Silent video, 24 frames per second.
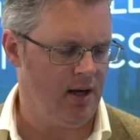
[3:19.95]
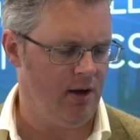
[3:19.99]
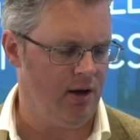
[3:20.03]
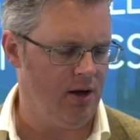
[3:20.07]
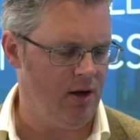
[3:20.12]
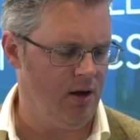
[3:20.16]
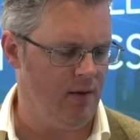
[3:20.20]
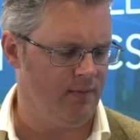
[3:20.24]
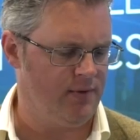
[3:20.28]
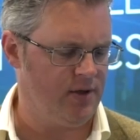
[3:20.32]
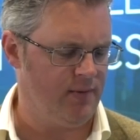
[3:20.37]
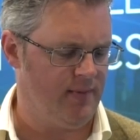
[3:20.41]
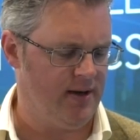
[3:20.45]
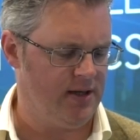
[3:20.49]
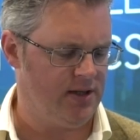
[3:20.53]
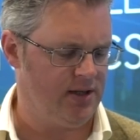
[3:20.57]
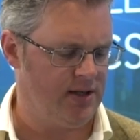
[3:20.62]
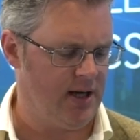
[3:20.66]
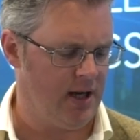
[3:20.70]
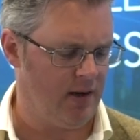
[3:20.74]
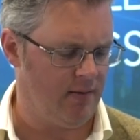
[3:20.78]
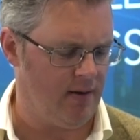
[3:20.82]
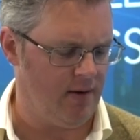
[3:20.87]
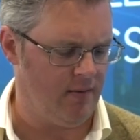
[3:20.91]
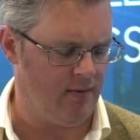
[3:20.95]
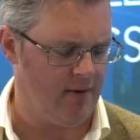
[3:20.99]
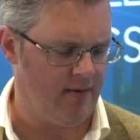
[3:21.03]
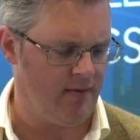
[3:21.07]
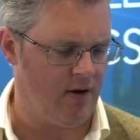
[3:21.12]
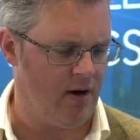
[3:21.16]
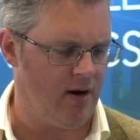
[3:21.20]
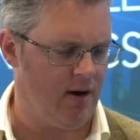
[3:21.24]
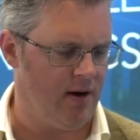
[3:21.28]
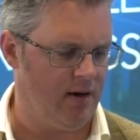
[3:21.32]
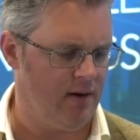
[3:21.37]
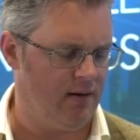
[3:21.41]
you know, you're optimistic. We,
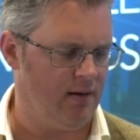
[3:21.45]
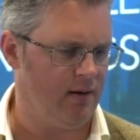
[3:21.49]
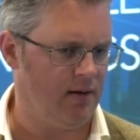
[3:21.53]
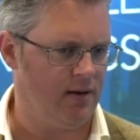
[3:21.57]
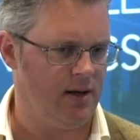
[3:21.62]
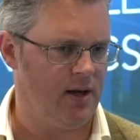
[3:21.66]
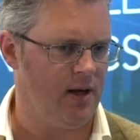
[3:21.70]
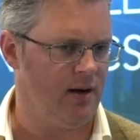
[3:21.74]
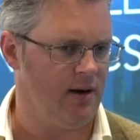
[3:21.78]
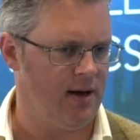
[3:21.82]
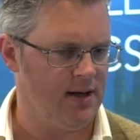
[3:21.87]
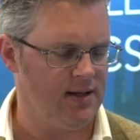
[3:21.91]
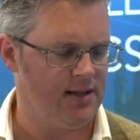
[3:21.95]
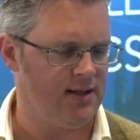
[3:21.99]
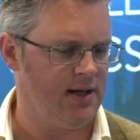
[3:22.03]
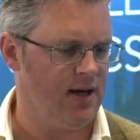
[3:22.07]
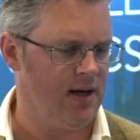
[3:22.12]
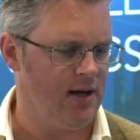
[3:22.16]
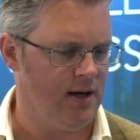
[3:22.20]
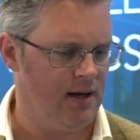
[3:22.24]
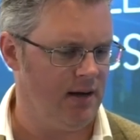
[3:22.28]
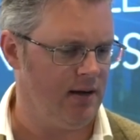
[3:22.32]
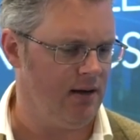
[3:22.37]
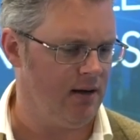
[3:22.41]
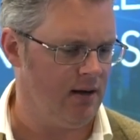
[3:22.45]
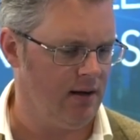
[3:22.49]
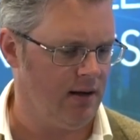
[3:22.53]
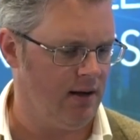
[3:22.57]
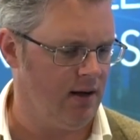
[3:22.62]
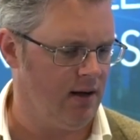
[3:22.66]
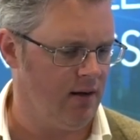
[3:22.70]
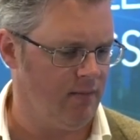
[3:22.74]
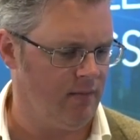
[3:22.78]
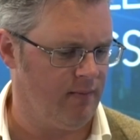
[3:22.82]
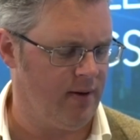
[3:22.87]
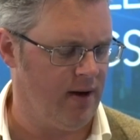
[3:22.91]
have got, you know, I see a lot, a
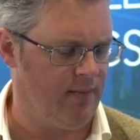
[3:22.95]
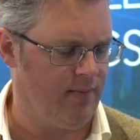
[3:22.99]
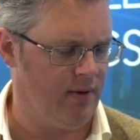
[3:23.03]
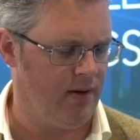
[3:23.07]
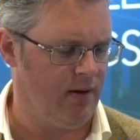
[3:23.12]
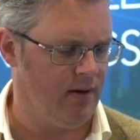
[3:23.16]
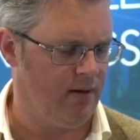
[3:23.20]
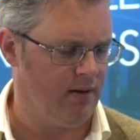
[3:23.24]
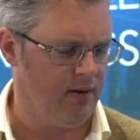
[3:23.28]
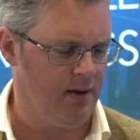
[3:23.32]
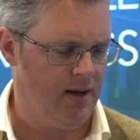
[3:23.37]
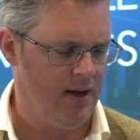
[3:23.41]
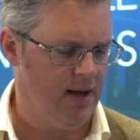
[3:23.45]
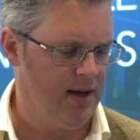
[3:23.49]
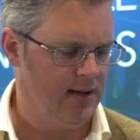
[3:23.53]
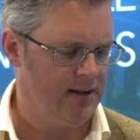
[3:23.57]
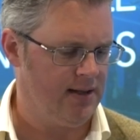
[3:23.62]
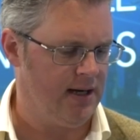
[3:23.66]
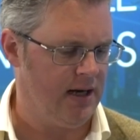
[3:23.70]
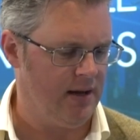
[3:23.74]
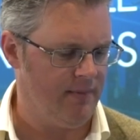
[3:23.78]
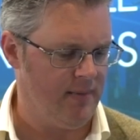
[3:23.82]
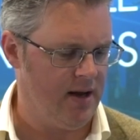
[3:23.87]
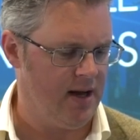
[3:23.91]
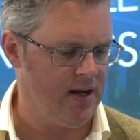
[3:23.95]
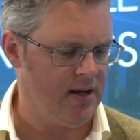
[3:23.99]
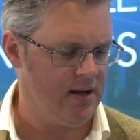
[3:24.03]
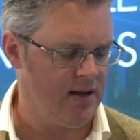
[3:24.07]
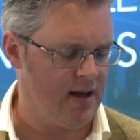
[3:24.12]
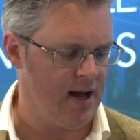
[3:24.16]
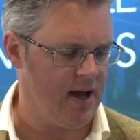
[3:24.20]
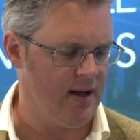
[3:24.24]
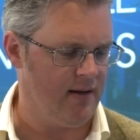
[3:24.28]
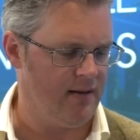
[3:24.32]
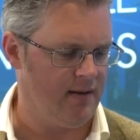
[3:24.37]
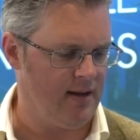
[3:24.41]
lot of people telling me
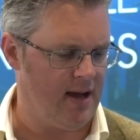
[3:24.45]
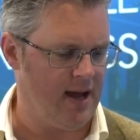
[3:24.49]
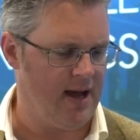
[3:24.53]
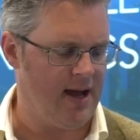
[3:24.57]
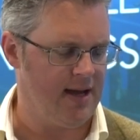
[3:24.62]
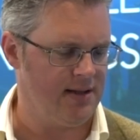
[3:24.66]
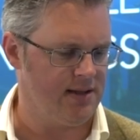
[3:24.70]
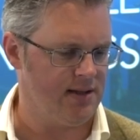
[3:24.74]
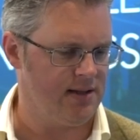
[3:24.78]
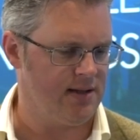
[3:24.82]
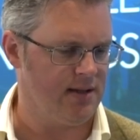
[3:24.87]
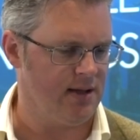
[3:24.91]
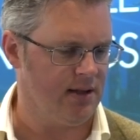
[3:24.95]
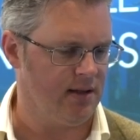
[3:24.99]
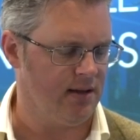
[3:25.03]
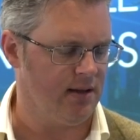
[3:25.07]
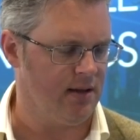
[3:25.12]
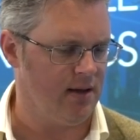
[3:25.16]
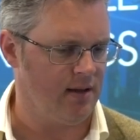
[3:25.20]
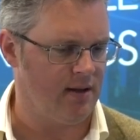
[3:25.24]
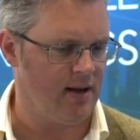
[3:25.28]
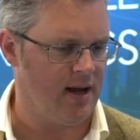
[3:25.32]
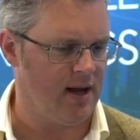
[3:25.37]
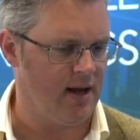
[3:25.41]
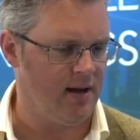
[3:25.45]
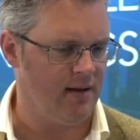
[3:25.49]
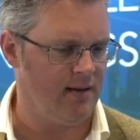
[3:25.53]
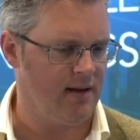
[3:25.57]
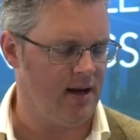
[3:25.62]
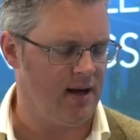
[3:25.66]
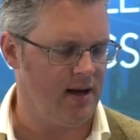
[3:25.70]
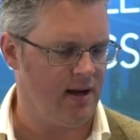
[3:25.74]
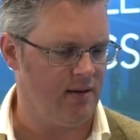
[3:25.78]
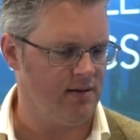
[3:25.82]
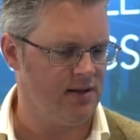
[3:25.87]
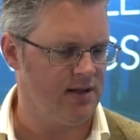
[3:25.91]
that they're, they're hesitant, that they,
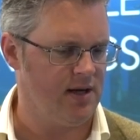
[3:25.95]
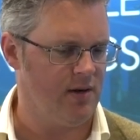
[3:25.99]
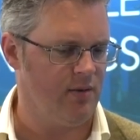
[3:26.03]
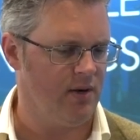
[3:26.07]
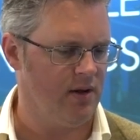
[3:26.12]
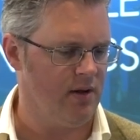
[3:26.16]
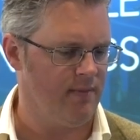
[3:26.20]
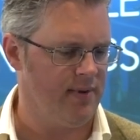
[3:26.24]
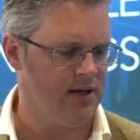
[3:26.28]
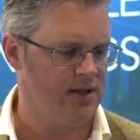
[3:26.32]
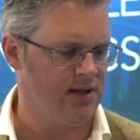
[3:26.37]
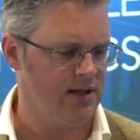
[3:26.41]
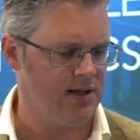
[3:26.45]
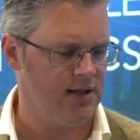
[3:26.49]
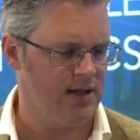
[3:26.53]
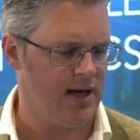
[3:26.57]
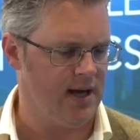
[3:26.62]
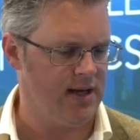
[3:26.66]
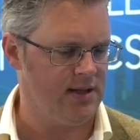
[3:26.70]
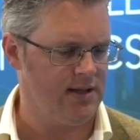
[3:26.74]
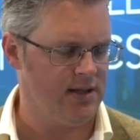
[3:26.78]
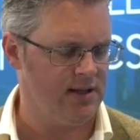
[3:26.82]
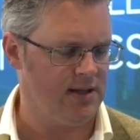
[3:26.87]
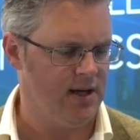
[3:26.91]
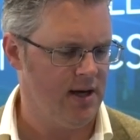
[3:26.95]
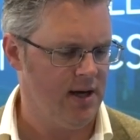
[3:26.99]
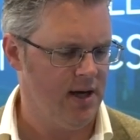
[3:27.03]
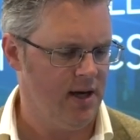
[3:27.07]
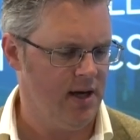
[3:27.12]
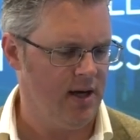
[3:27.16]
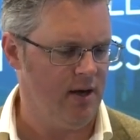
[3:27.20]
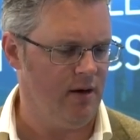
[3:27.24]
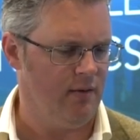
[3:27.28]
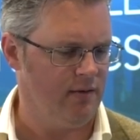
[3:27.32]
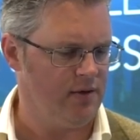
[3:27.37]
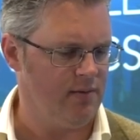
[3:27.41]
they don't see what the business case is.
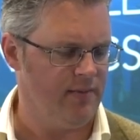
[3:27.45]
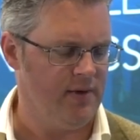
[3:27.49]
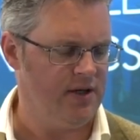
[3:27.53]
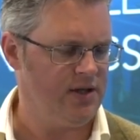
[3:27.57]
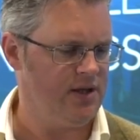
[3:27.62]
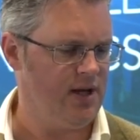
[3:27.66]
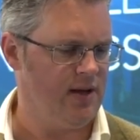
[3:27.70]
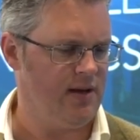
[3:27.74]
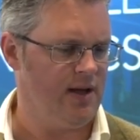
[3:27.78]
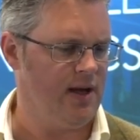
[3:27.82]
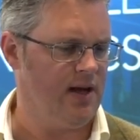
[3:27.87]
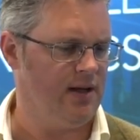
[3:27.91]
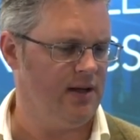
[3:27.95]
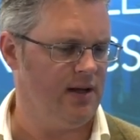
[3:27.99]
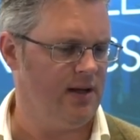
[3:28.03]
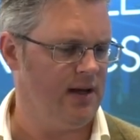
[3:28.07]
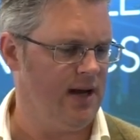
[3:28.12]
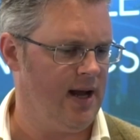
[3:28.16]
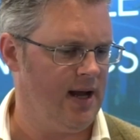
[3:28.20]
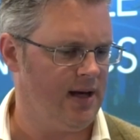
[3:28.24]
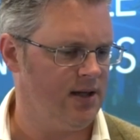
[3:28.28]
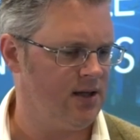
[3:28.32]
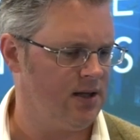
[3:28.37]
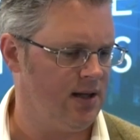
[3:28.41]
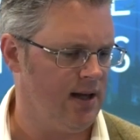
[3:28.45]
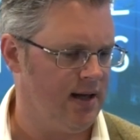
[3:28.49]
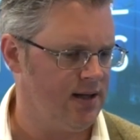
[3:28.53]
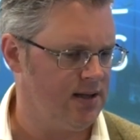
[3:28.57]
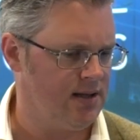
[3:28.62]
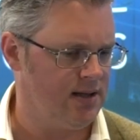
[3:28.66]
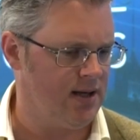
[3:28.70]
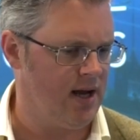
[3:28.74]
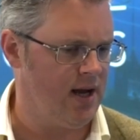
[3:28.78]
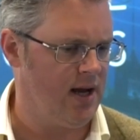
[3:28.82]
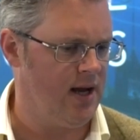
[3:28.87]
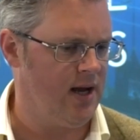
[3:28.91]
Are you optimistic that in the next,
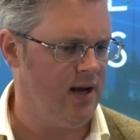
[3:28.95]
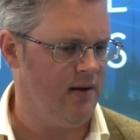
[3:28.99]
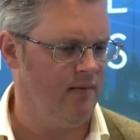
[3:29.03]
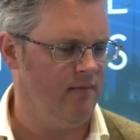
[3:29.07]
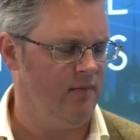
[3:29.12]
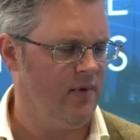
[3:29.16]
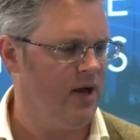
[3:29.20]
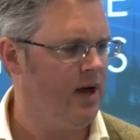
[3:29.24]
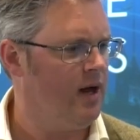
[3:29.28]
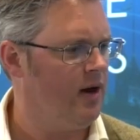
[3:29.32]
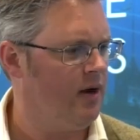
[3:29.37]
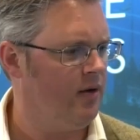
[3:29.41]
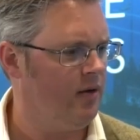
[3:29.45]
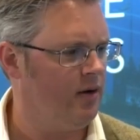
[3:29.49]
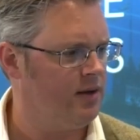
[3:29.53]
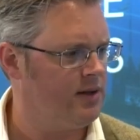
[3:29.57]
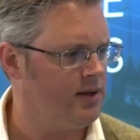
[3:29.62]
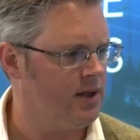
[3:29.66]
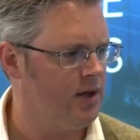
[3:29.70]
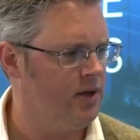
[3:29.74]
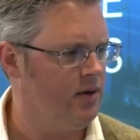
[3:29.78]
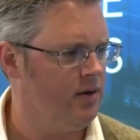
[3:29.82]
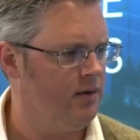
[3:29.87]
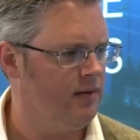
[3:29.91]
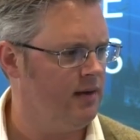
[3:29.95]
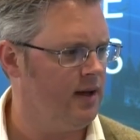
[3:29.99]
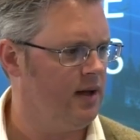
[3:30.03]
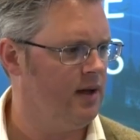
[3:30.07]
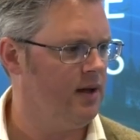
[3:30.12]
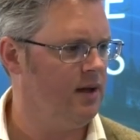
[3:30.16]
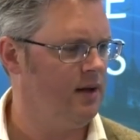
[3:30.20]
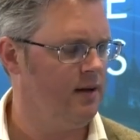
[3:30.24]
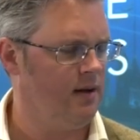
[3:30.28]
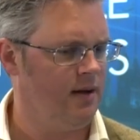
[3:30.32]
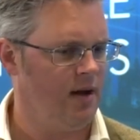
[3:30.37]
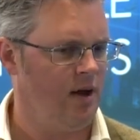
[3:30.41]
let's say, year or two,
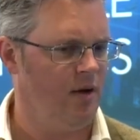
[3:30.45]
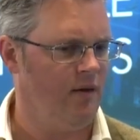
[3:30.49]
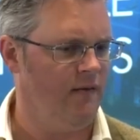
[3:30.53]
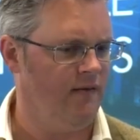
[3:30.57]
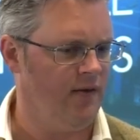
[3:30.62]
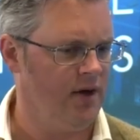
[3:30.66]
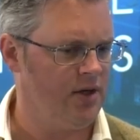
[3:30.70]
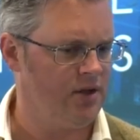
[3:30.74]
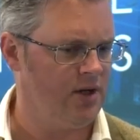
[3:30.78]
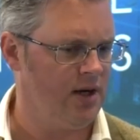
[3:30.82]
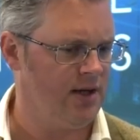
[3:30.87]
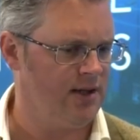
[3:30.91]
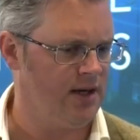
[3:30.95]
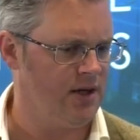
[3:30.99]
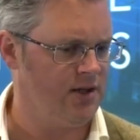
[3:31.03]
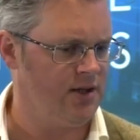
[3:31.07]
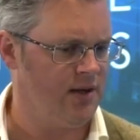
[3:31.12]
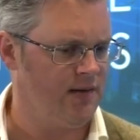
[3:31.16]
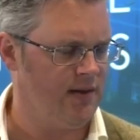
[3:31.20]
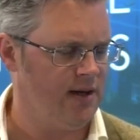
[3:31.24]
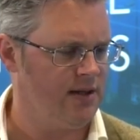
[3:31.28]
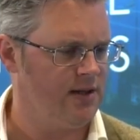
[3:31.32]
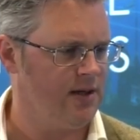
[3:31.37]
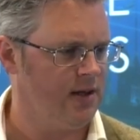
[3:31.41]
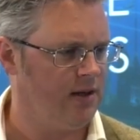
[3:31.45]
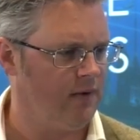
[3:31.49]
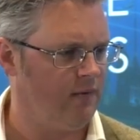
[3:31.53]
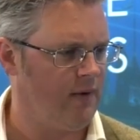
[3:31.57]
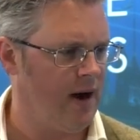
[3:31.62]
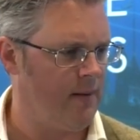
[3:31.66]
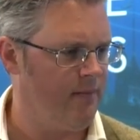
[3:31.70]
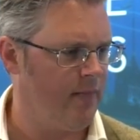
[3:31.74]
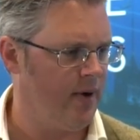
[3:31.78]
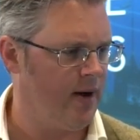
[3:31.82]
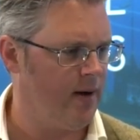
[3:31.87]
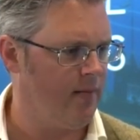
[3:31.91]
the, the whole virtualization thing's going to
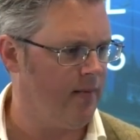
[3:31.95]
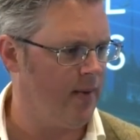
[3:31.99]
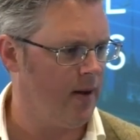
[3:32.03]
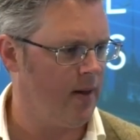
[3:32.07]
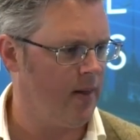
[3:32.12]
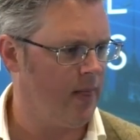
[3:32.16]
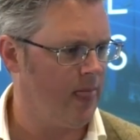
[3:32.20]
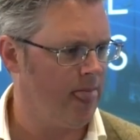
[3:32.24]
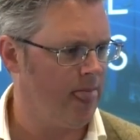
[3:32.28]
ramp up?